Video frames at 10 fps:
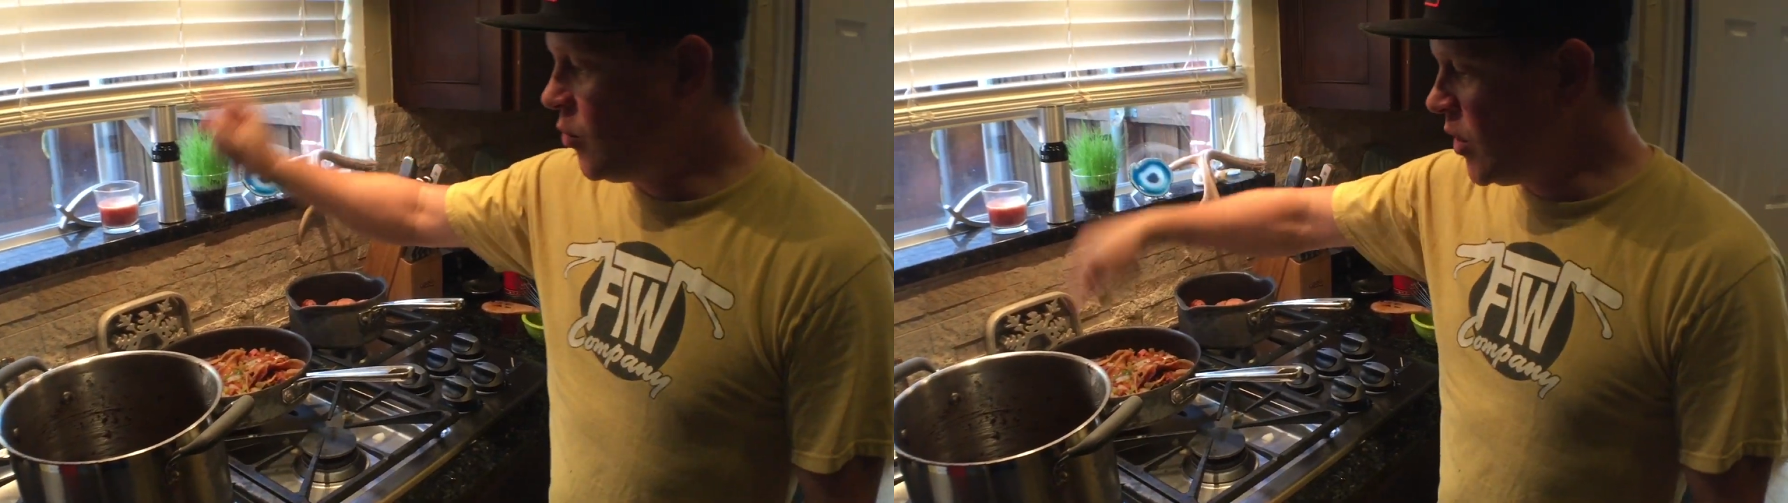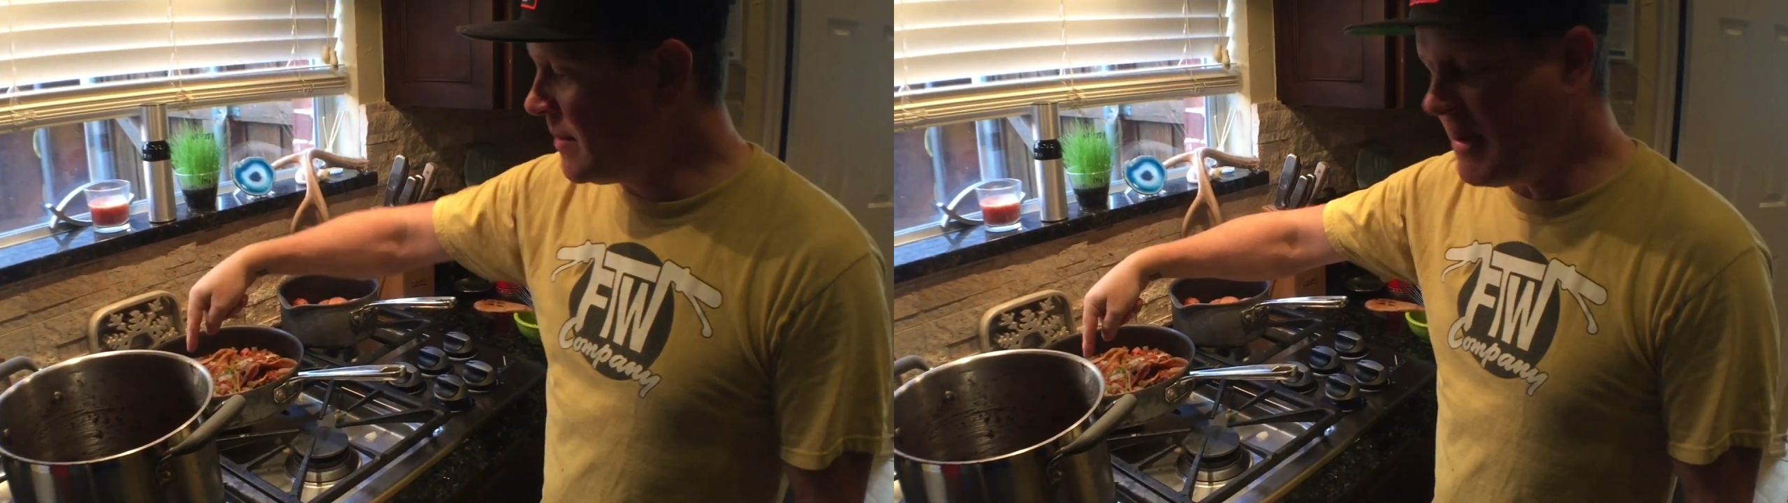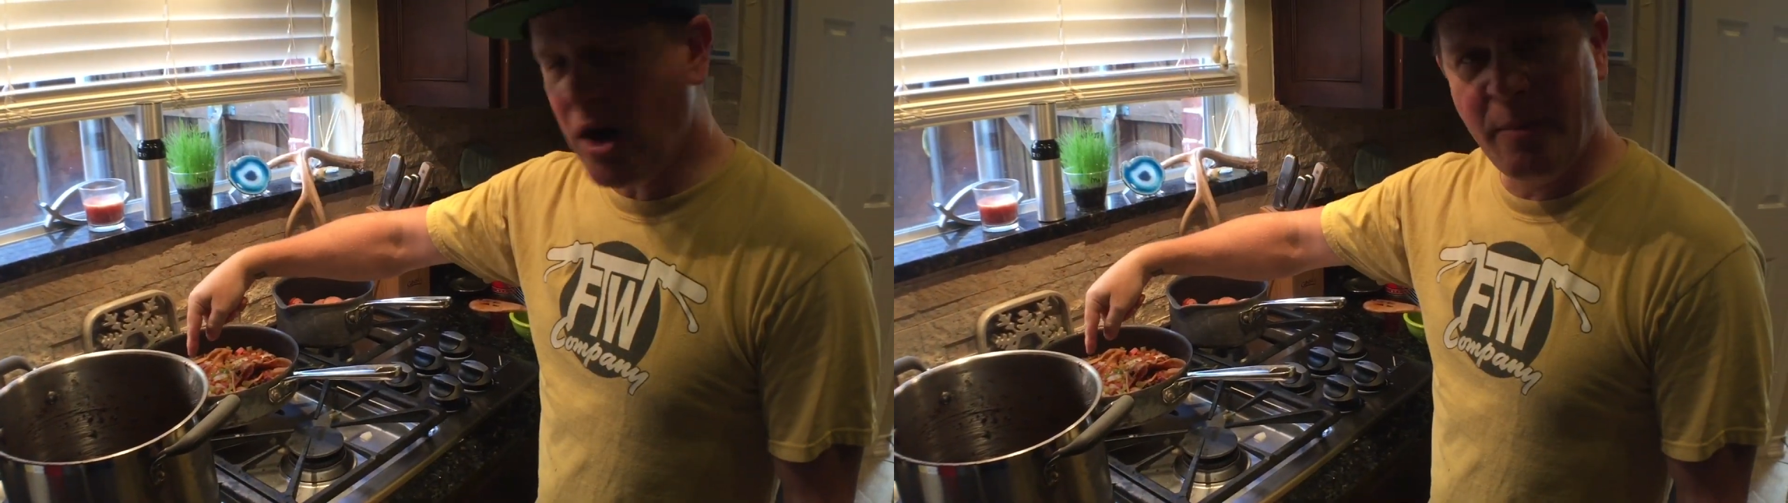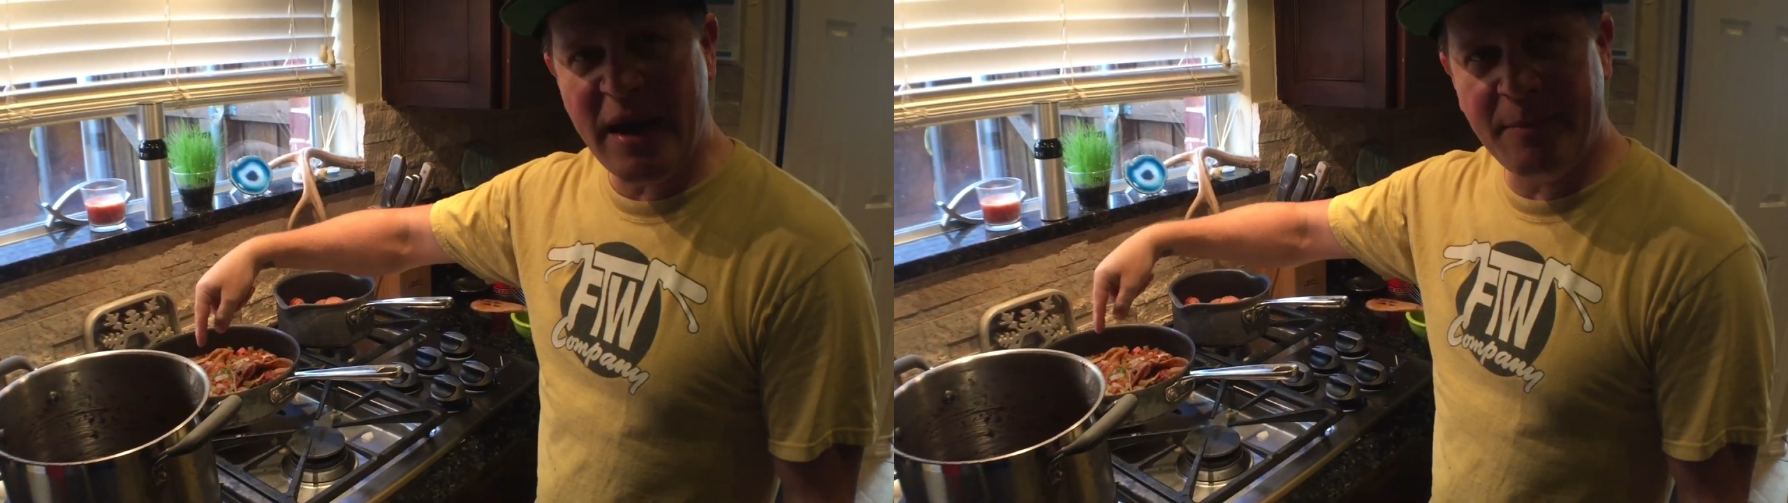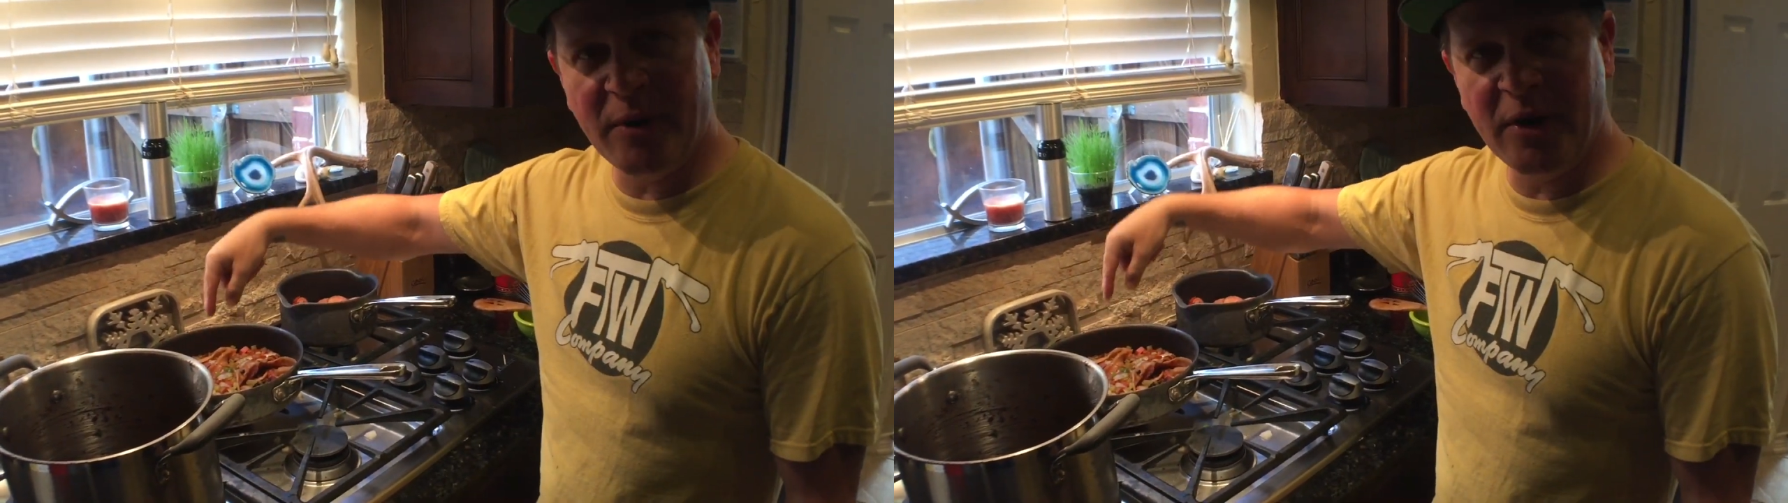1 bell
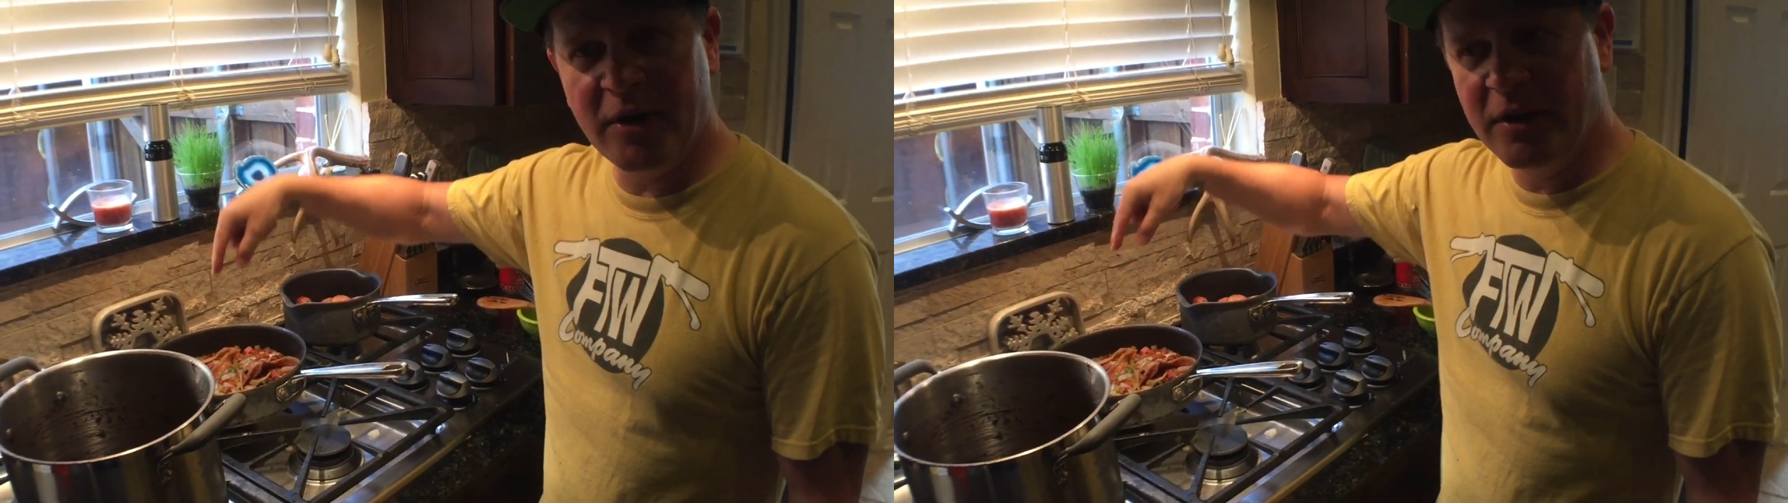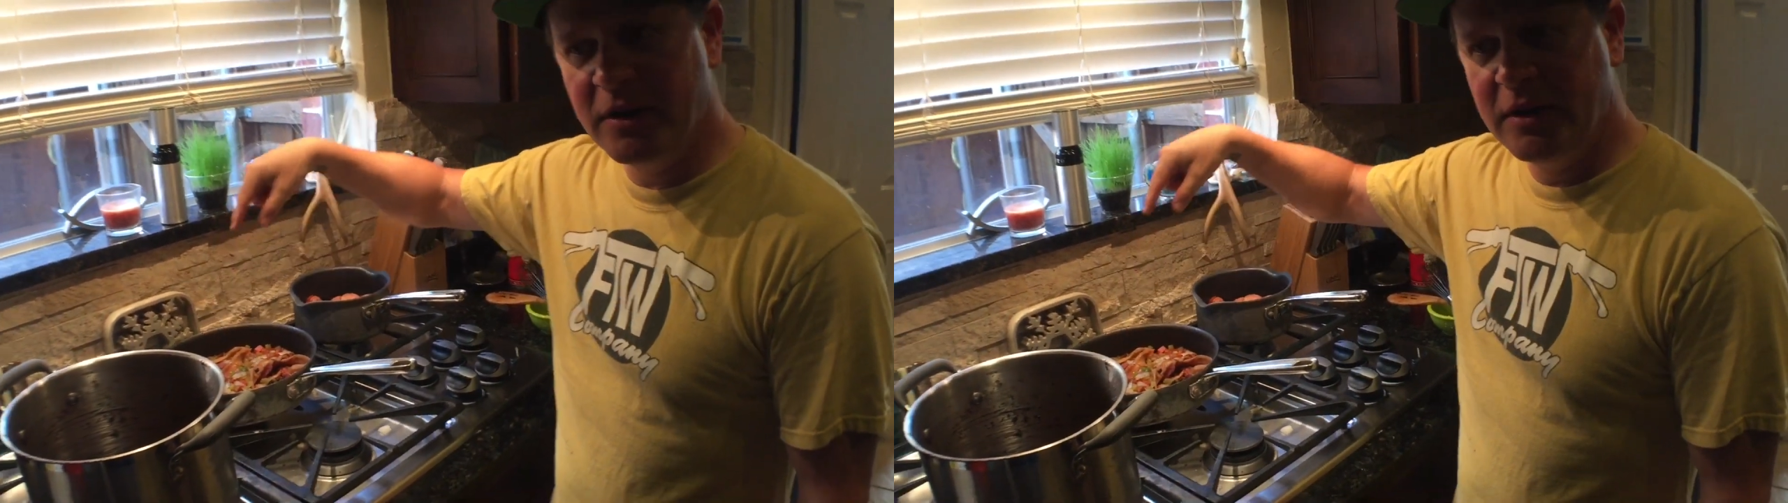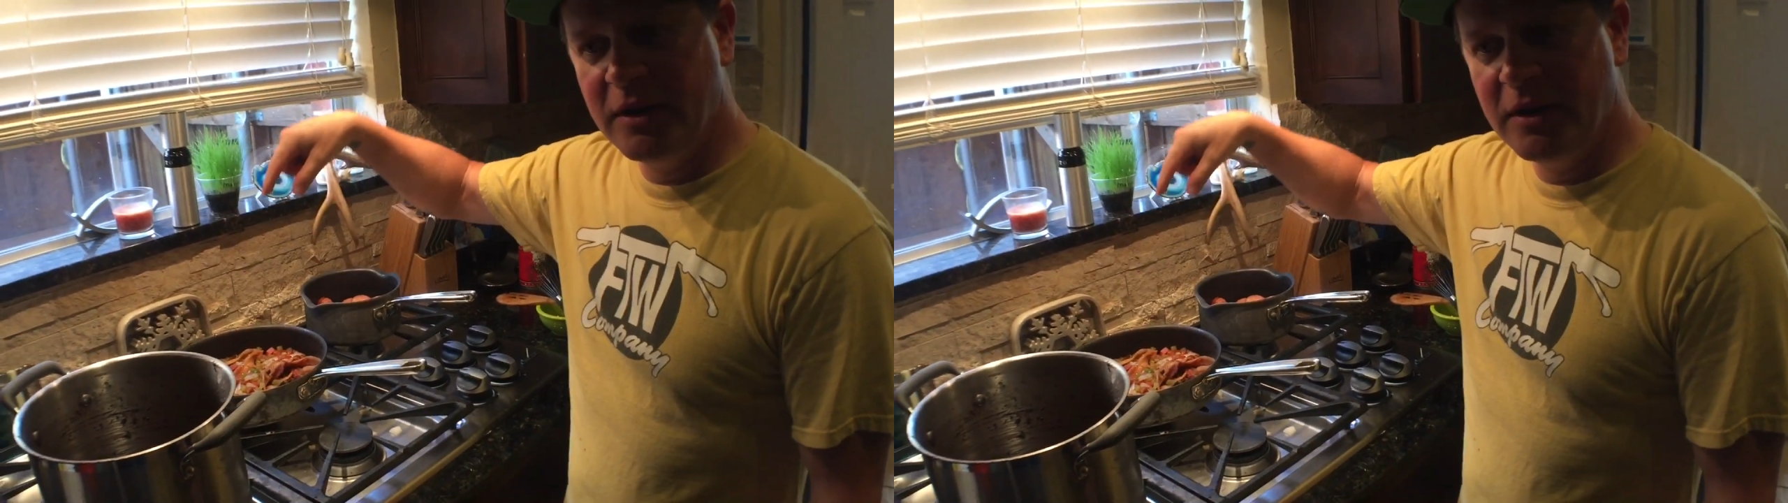pepper,